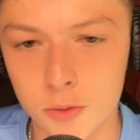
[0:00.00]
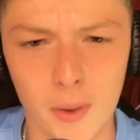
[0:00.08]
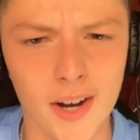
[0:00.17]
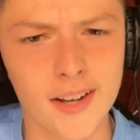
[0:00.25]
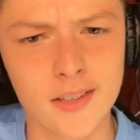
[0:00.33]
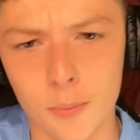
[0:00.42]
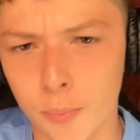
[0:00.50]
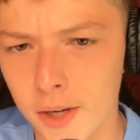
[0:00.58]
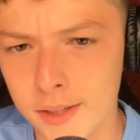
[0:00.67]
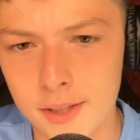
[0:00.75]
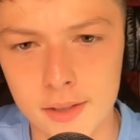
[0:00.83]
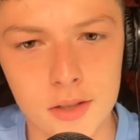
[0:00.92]
but it is the
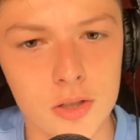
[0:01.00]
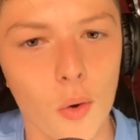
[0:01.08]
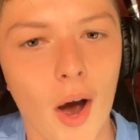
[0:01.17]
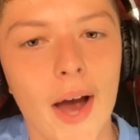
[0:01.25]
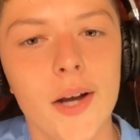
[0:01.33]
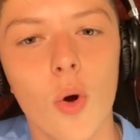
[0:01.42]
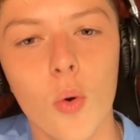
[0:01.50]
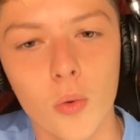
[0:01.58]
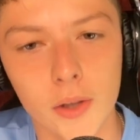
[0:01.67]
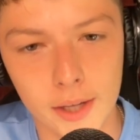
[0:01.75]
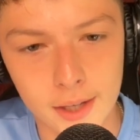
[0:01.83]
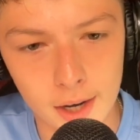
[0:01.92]
preseason, so I don't
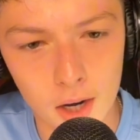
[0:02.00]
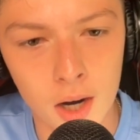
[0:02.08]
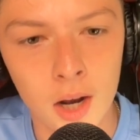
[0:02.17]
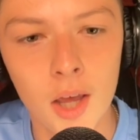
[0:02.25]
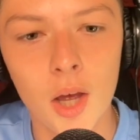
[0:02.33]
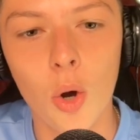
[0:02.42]
really care.